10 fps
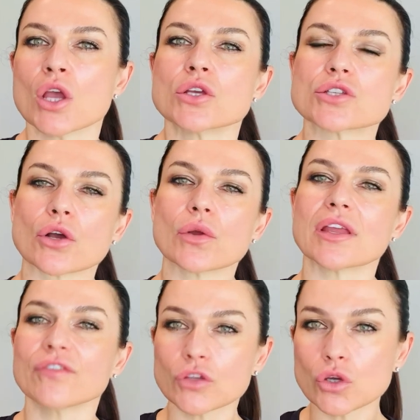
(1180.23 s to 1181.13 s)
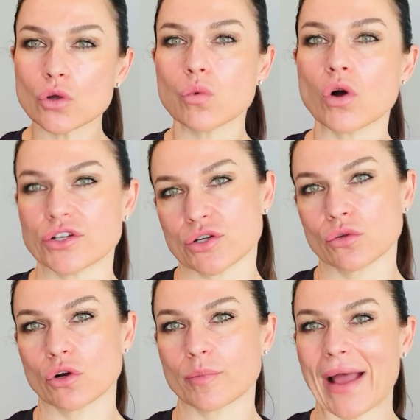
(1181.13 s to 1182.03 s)
So if you want to
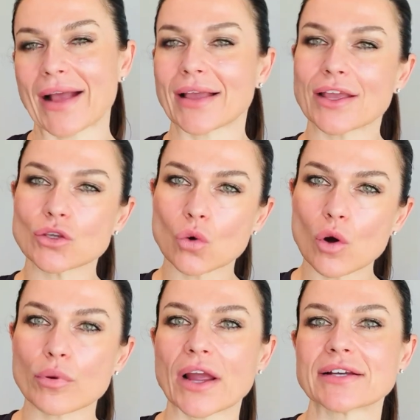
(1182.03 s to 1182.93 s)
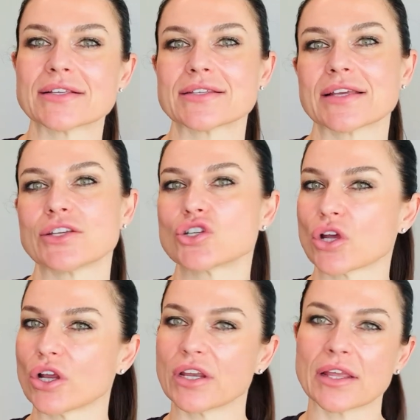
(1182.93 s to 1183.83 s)
look back at your pregnancy
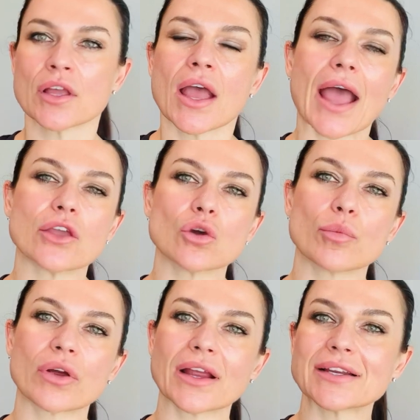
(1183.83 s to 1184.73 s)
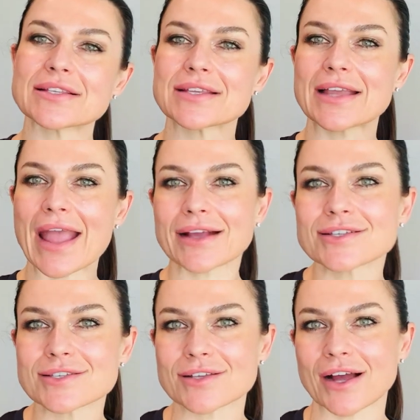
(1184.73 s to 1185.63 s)
journey, at your pregnancy
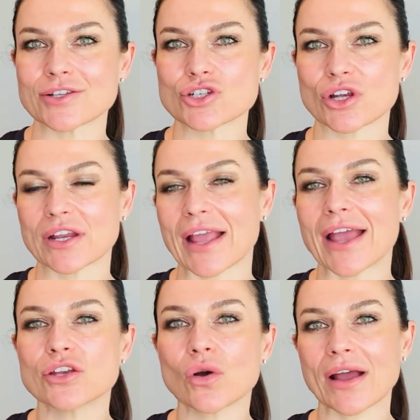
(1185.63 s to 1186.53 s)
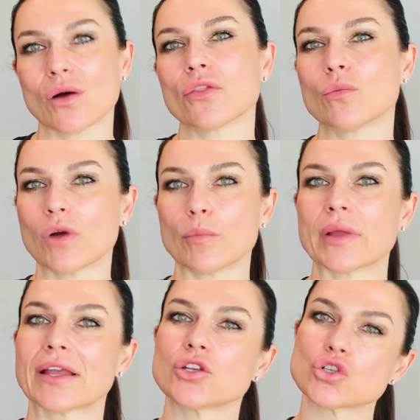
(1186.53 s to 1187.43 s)
exercise journey, and your health and
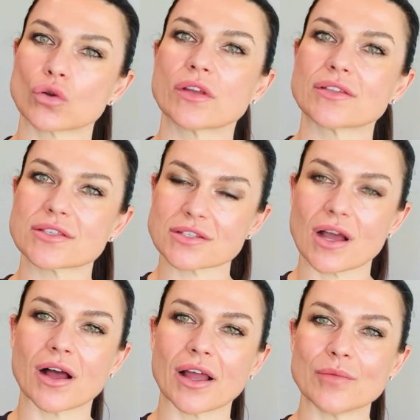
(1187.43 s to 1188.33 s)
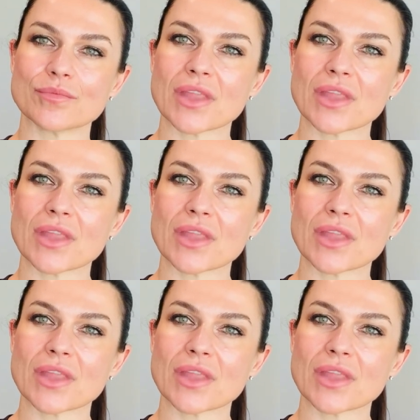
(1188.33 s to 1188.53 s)
well-being during this time,